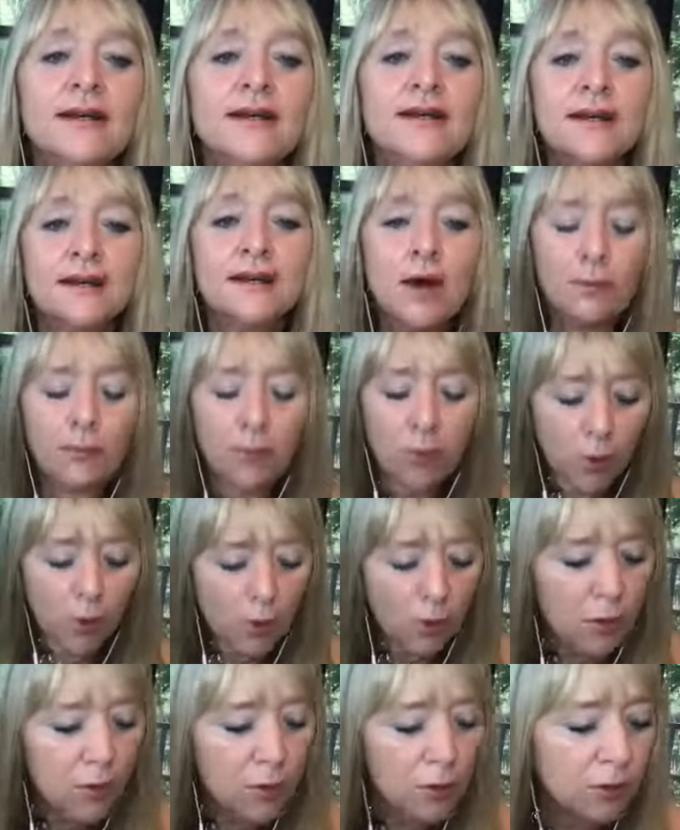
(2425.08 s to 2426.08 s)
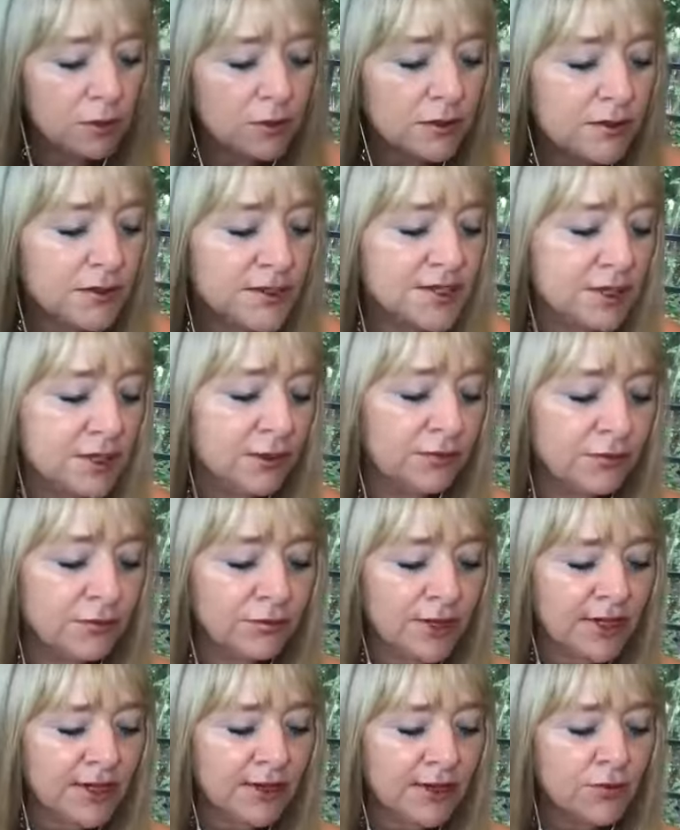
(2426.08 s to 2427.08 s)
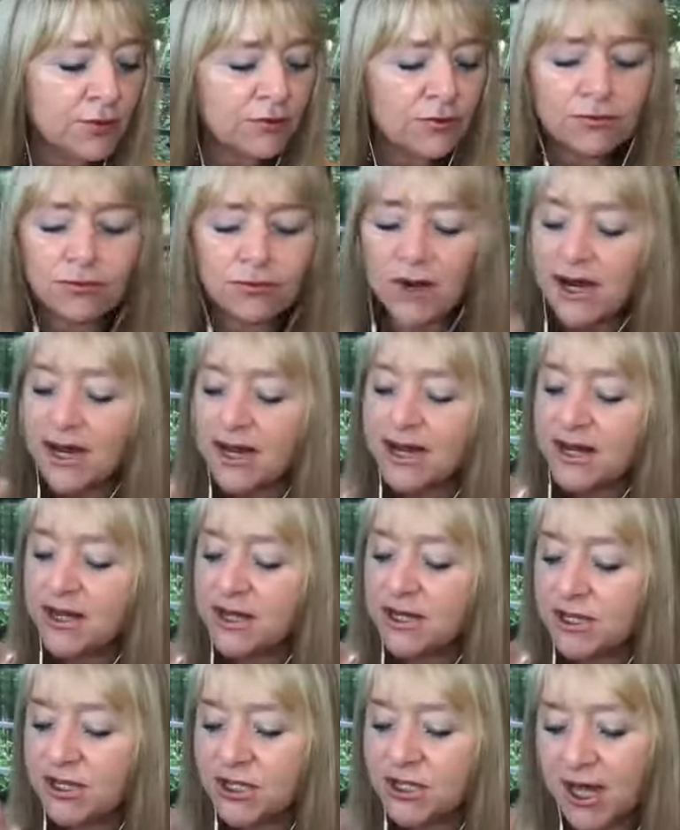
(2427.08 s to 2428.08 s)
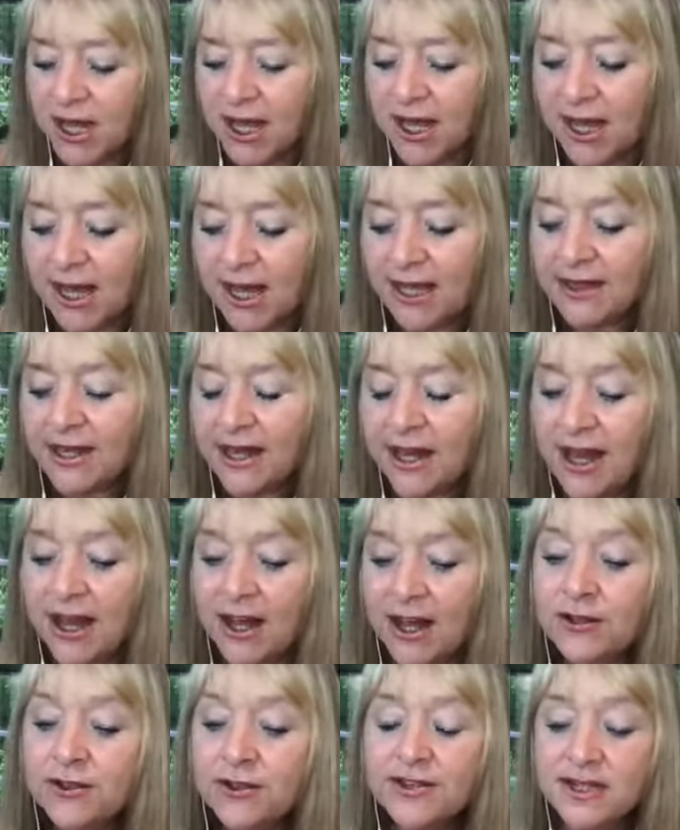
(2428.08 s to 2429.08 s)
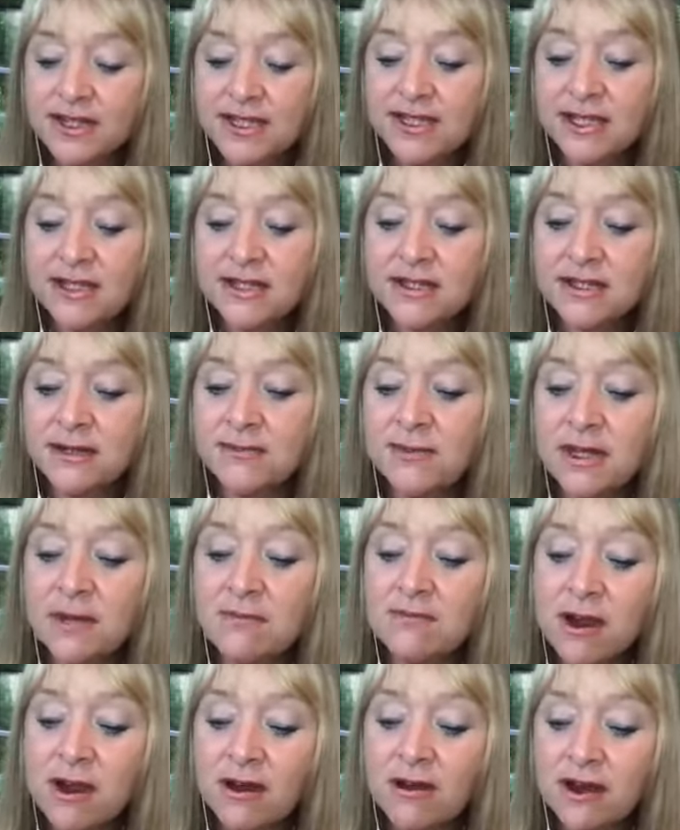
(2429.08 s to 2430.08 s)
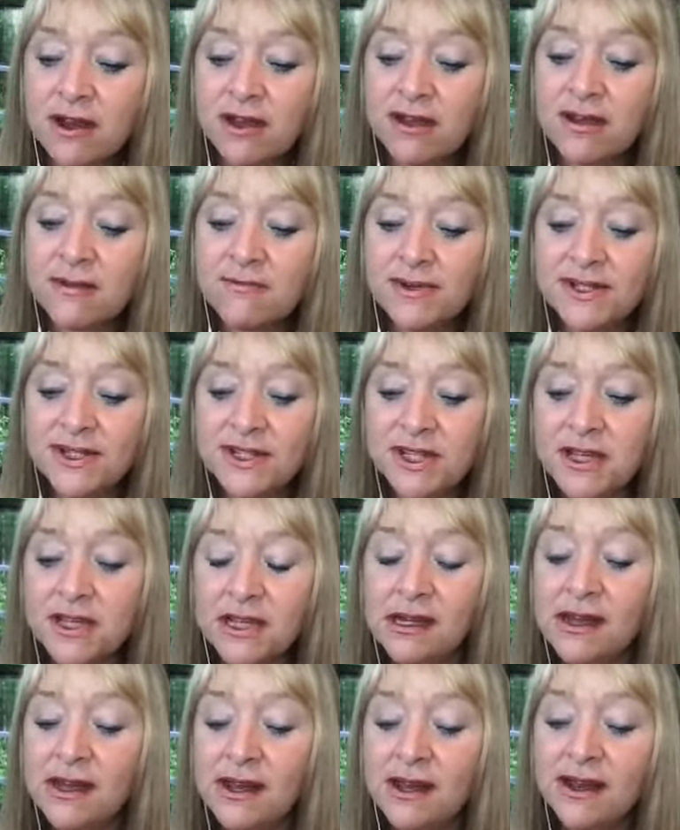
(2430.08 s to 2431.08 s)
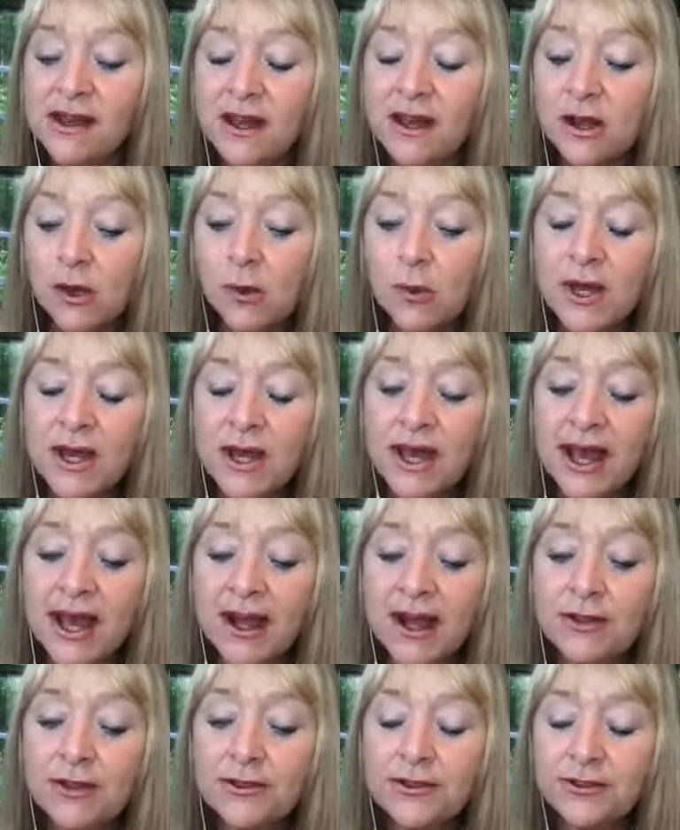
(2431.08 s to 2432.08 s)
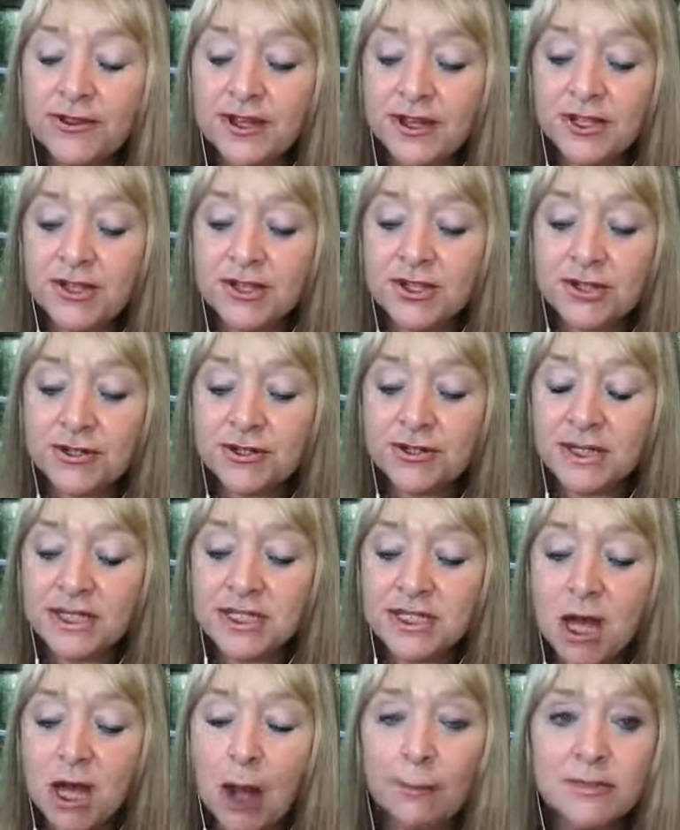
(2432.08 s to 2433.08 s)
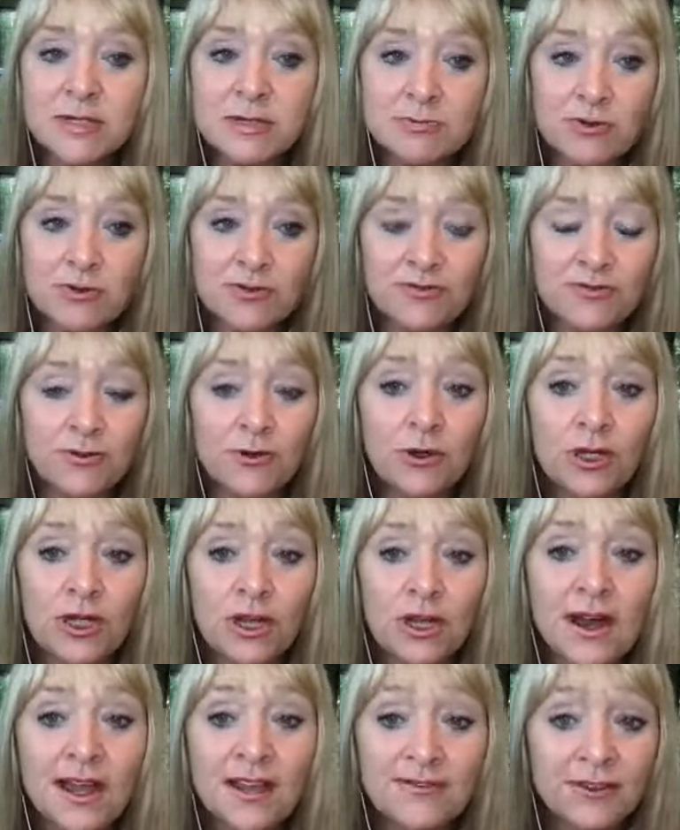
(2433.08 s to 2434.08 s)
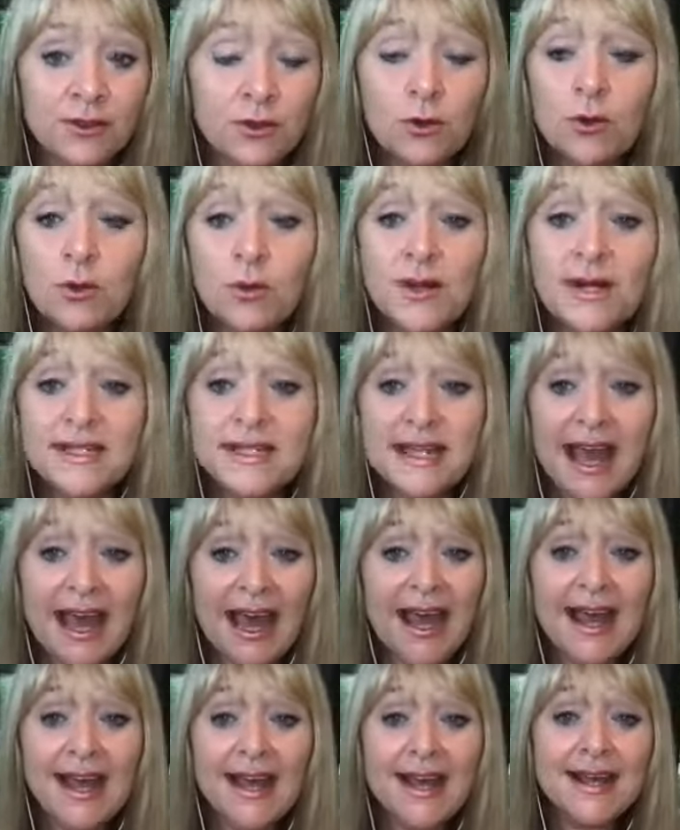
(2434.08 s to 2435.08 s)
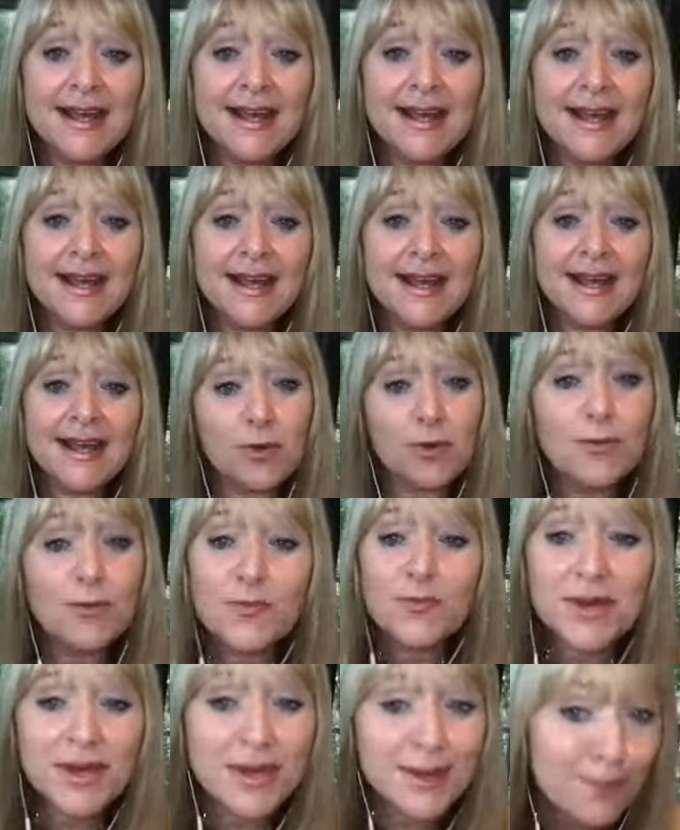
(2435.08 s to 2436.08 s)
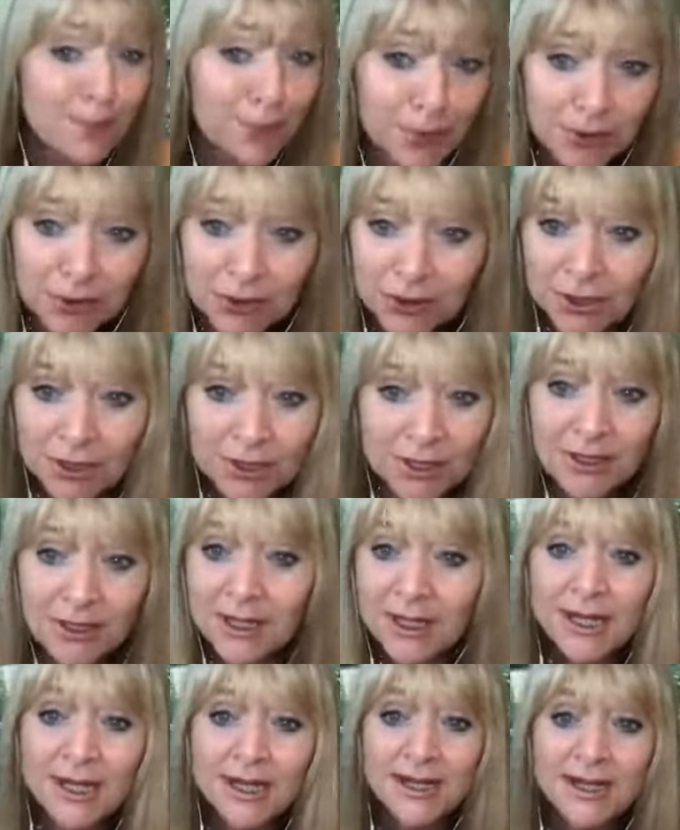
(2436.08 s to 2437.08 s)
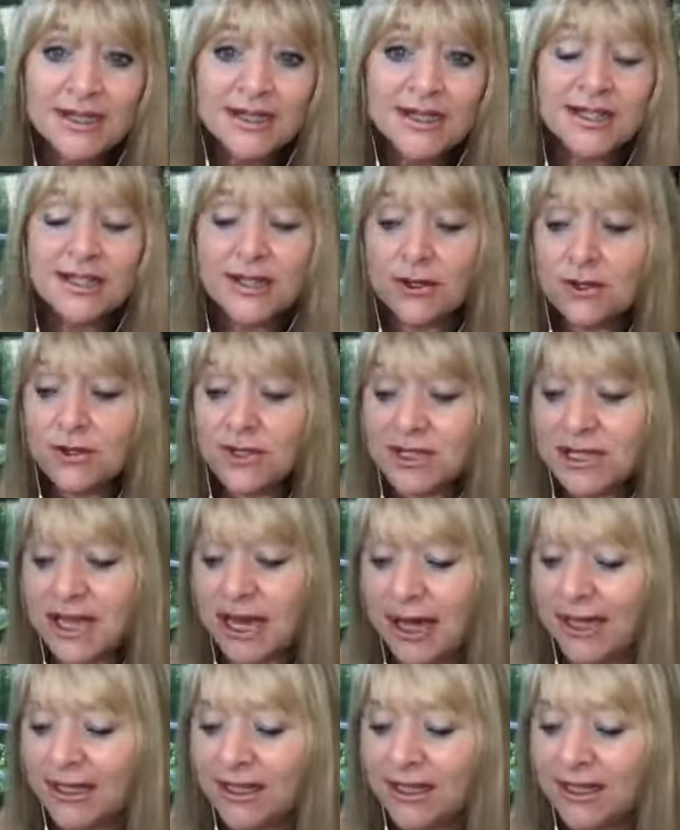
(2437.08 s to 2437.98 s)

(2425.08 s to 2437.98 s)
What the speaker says: appalled in a rage at the health system in America in particular, where health insurance comes before life and always has. It's poor people. It's so sad.